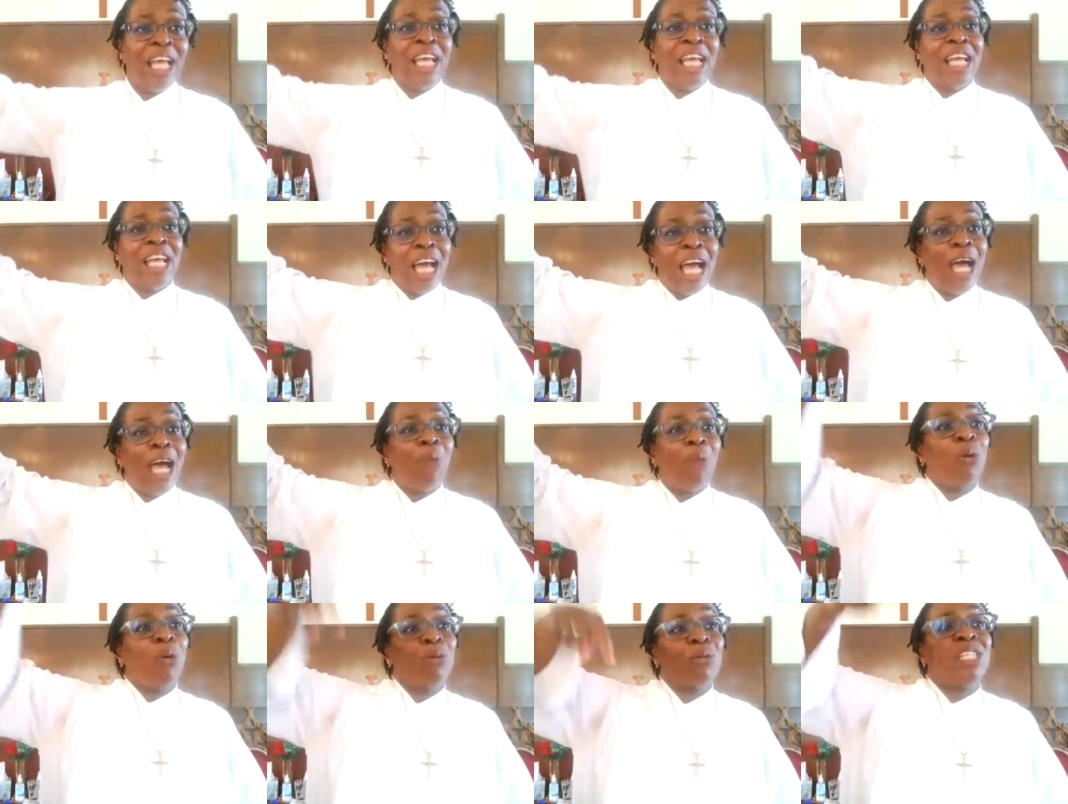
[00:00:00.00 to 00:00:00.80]

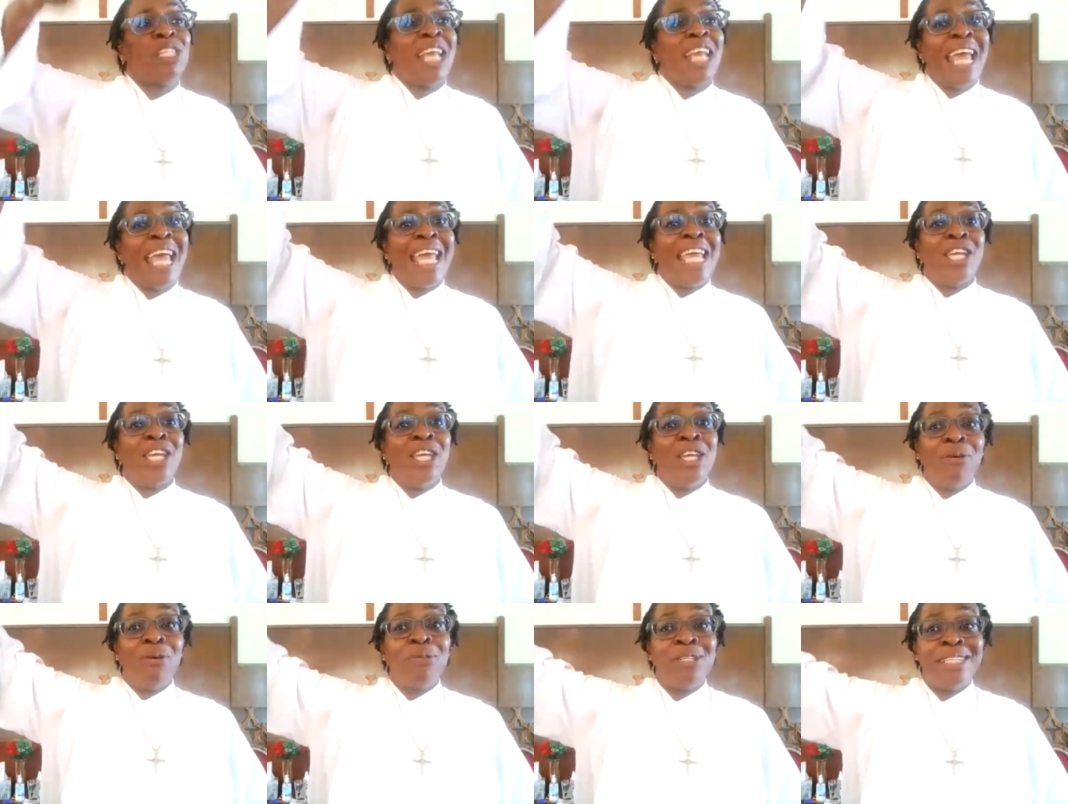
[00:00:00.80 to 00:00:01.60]
God will take
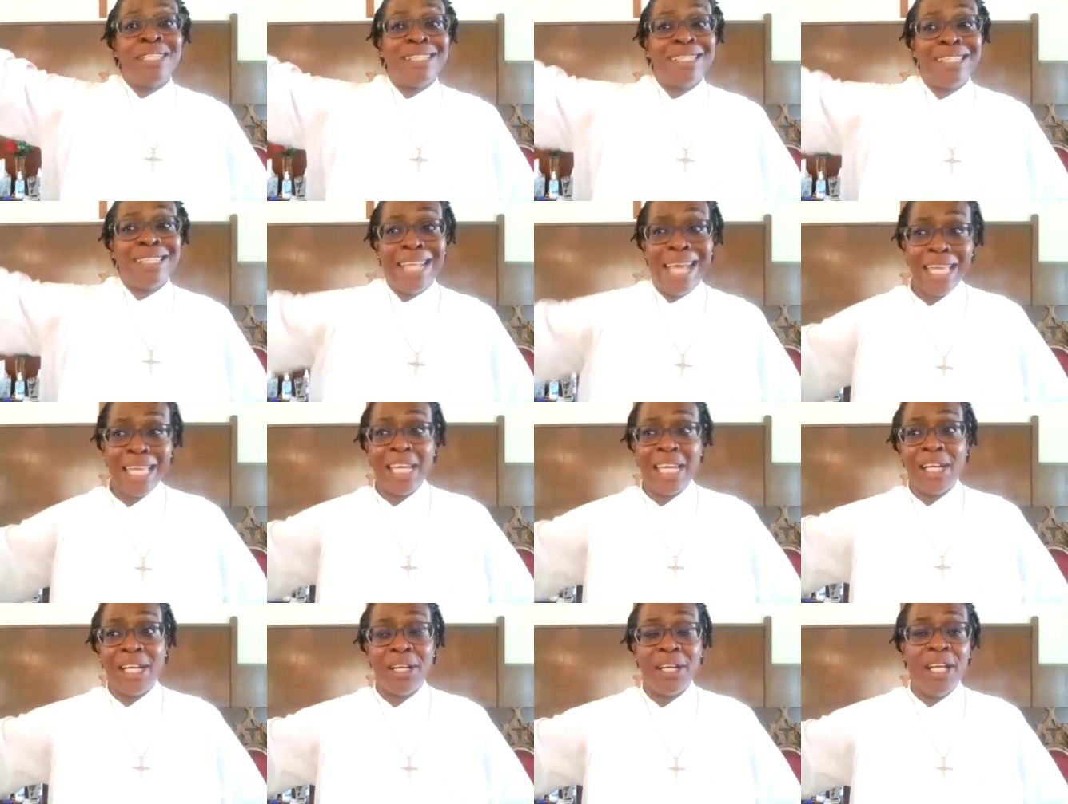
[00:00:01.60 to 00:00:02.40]
your
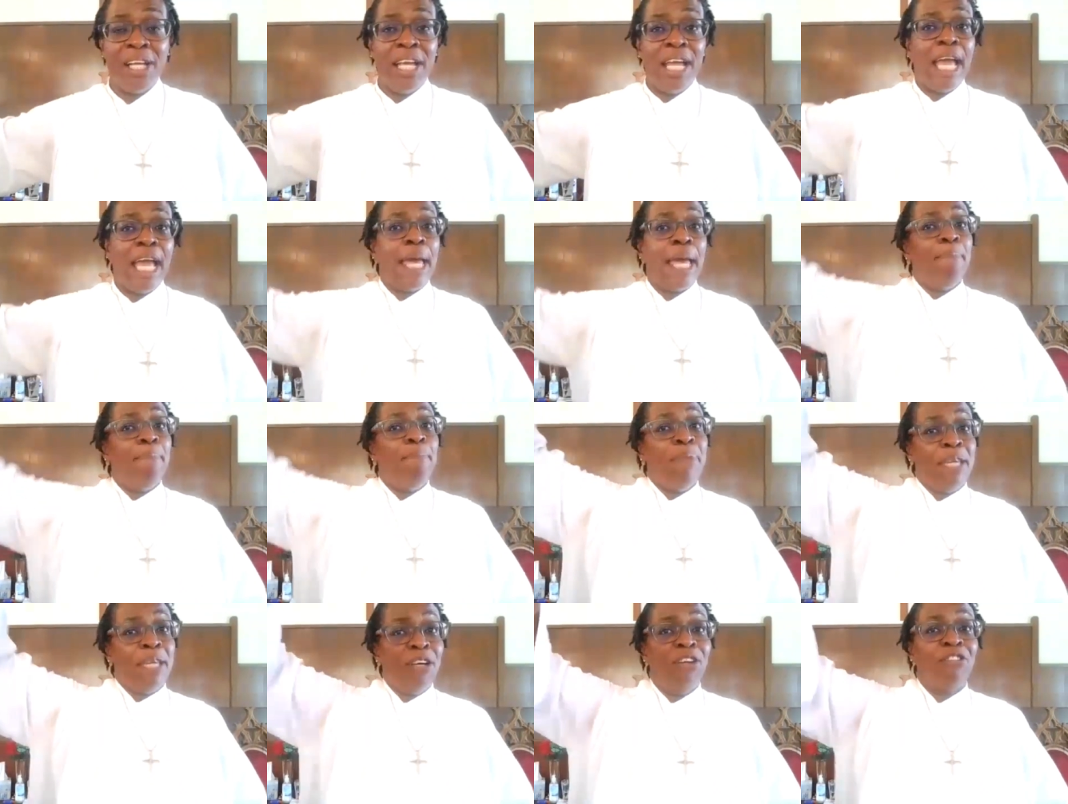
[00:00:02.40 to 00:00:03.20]
desire and
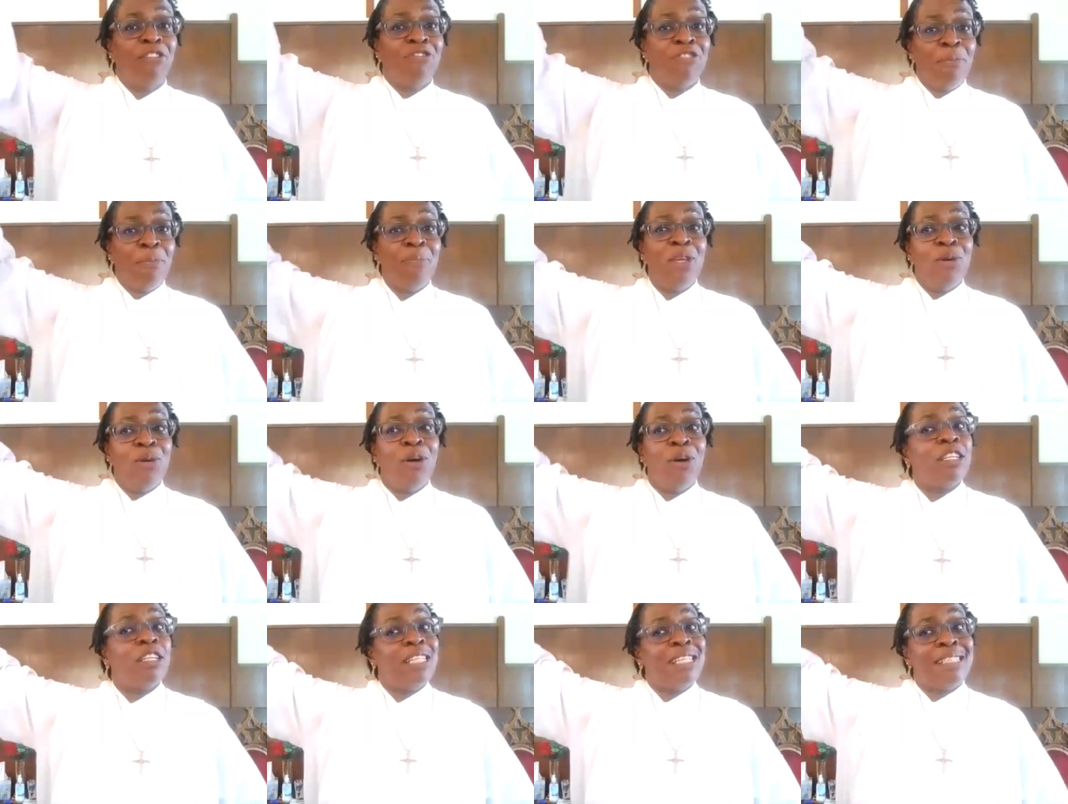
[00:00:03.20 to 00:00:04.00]
build from
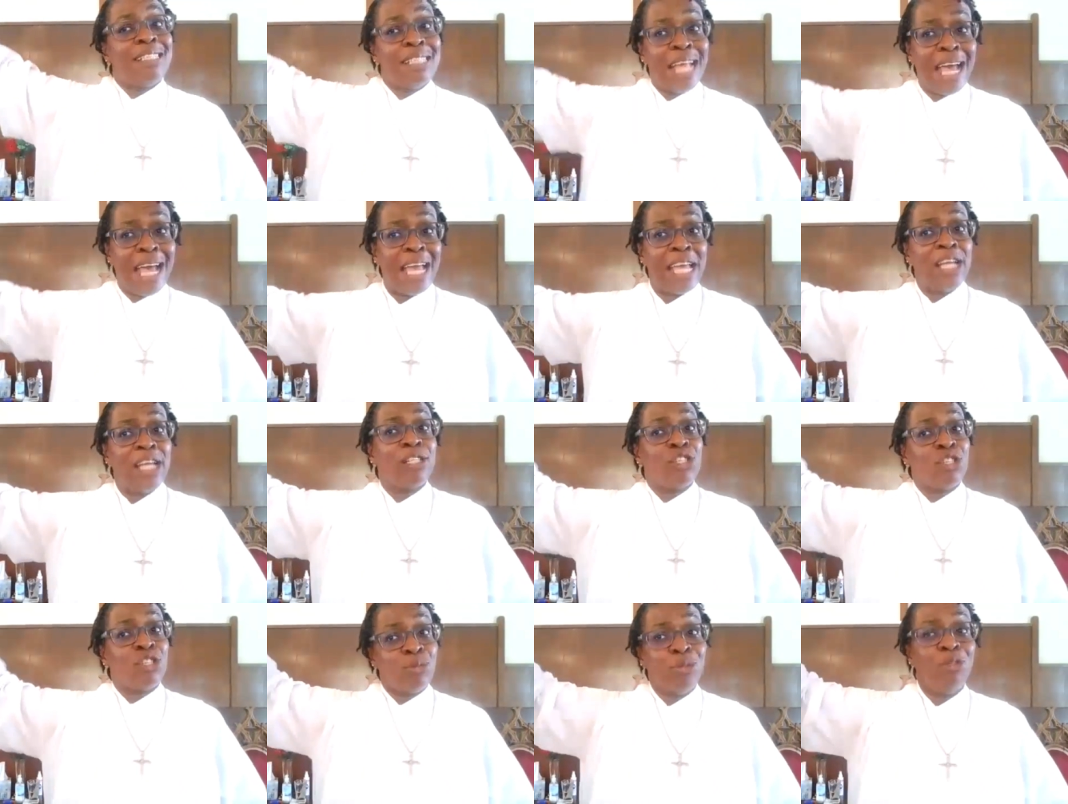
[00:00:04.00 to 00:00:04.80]
your desire
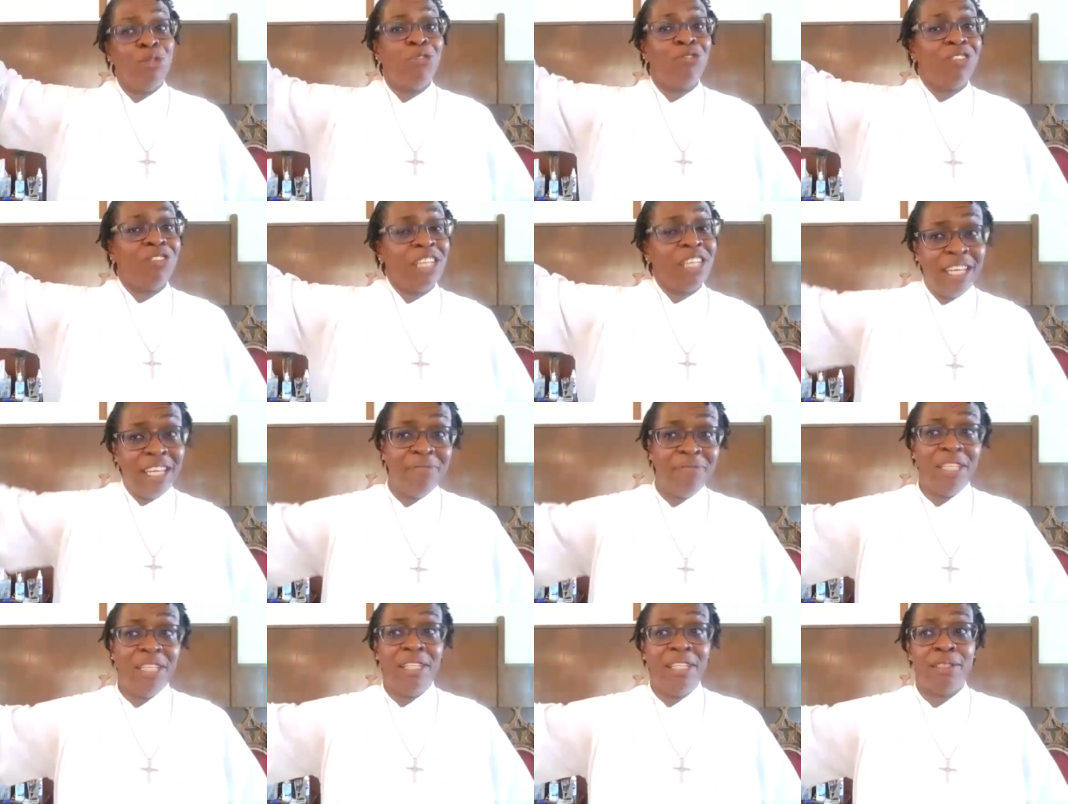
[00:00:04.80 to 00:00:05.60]
true
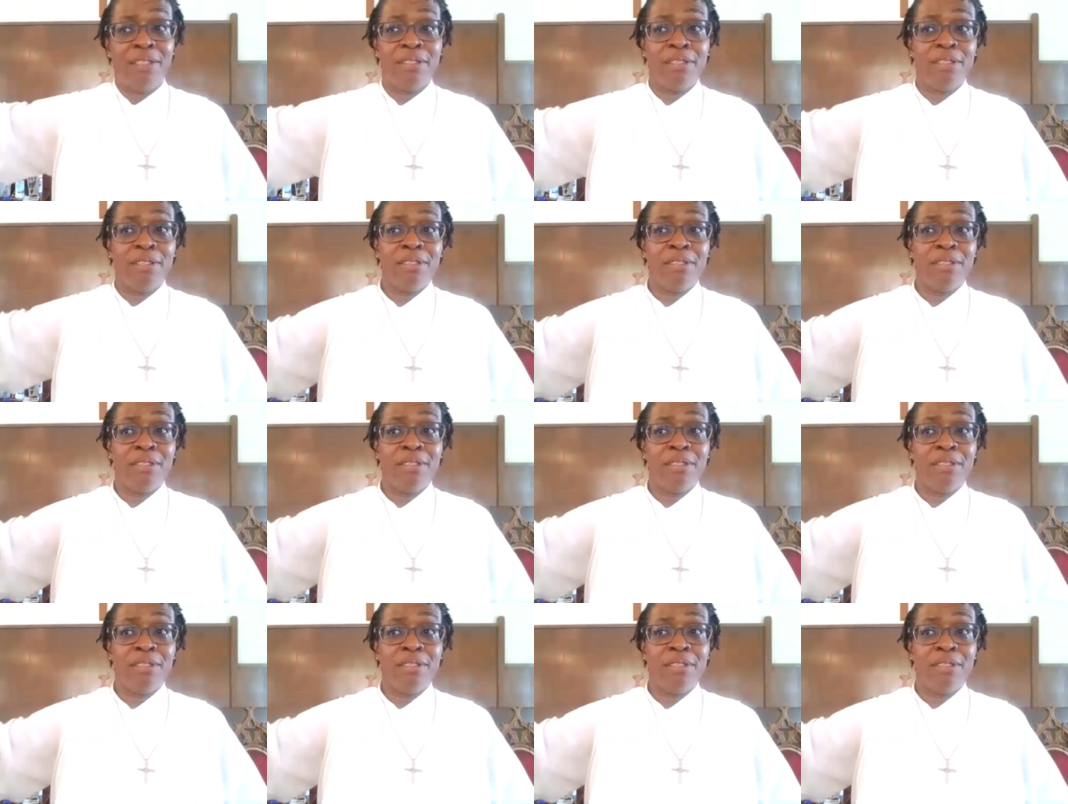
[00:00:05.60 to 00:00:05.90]
forgiveness.